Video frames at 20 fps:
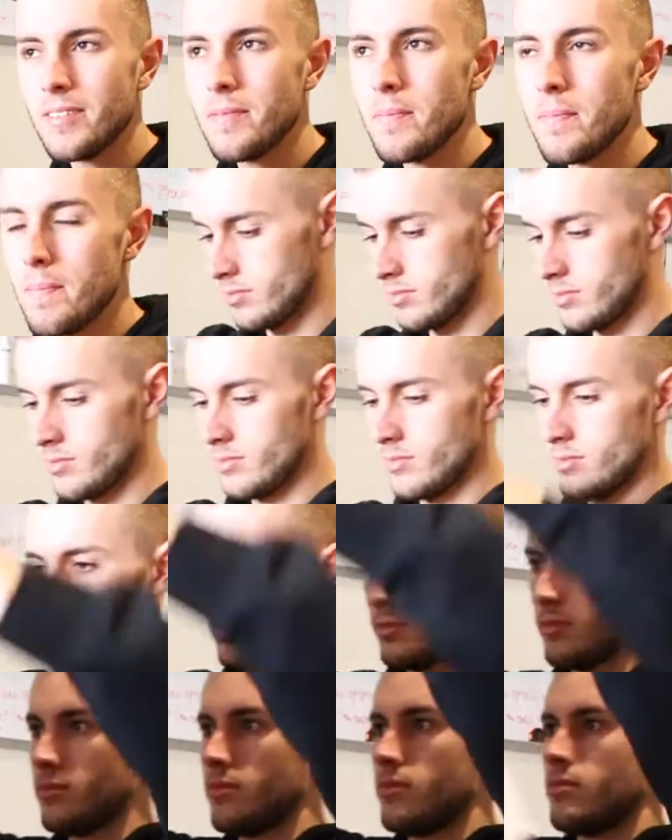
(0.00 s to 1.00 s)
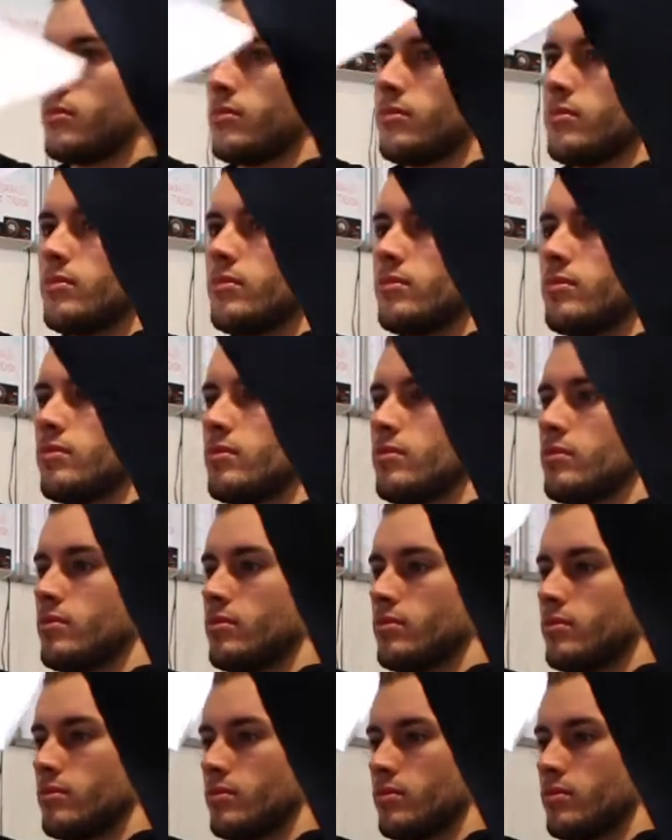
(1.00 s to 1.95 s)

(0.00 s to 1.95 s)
Nobody speaks.